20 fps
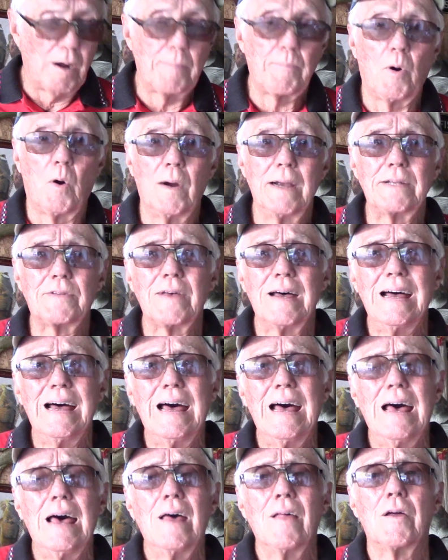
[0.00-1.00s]
points,
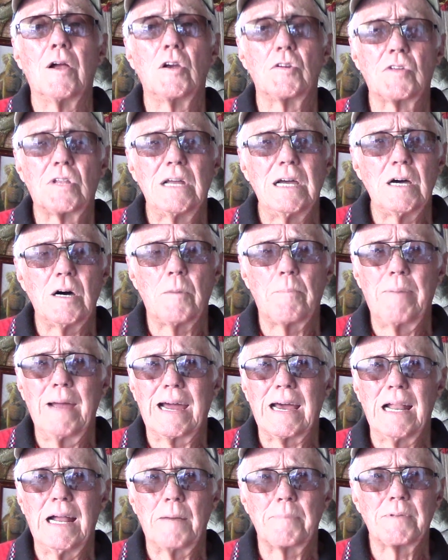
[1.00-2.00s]
they're still
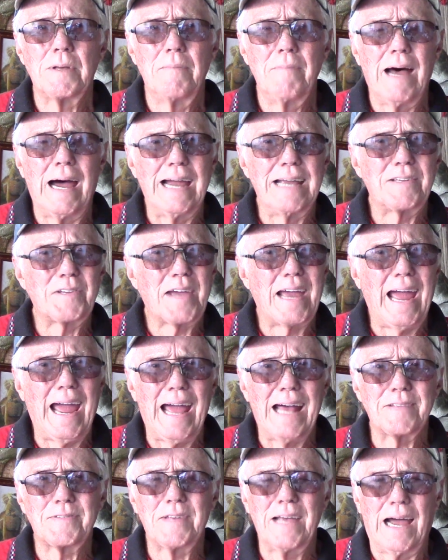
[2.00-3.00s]
picking up some nice
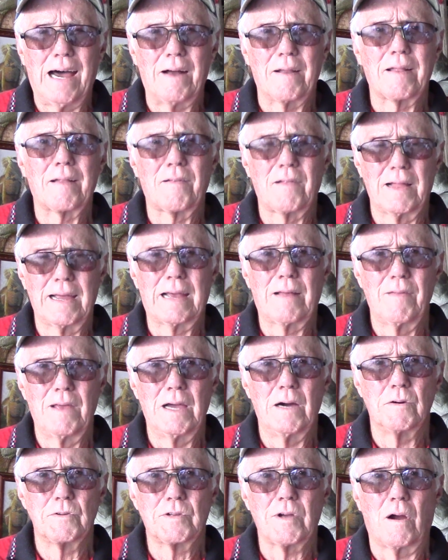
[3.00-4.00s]
cats out at Lake of
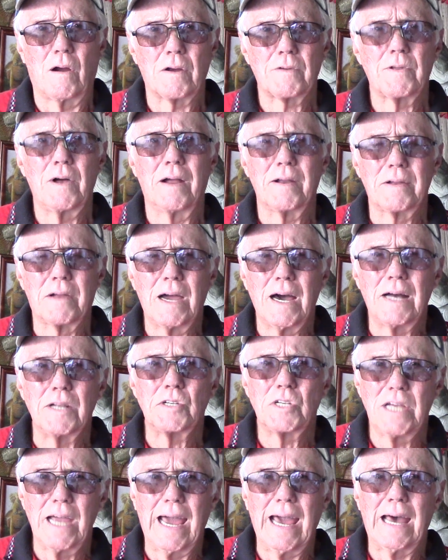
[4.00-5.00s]
the Ozarks on cut
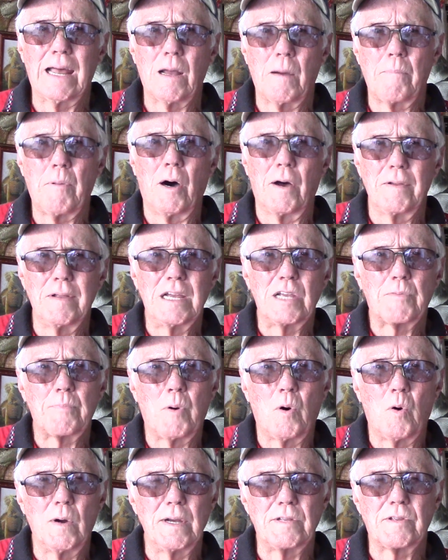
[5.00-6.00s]
shad up on these
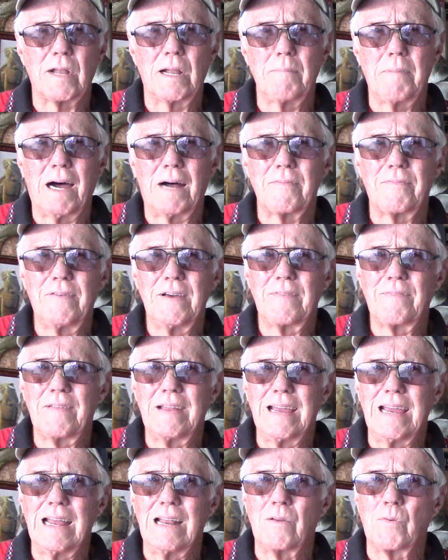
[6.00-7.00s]
points in about
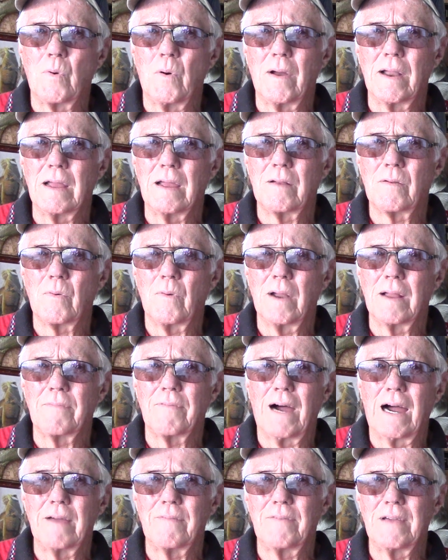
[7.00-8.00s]
15, 20,
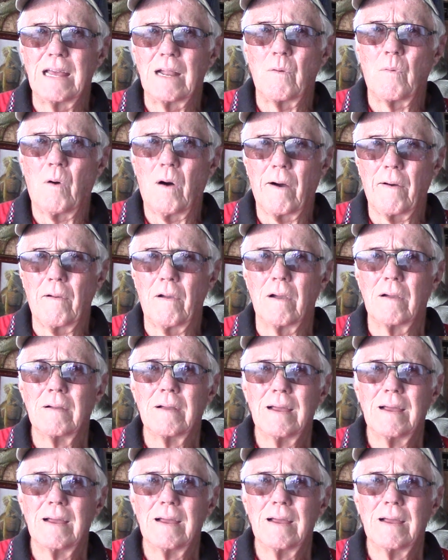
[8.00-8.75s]
25 feet of water.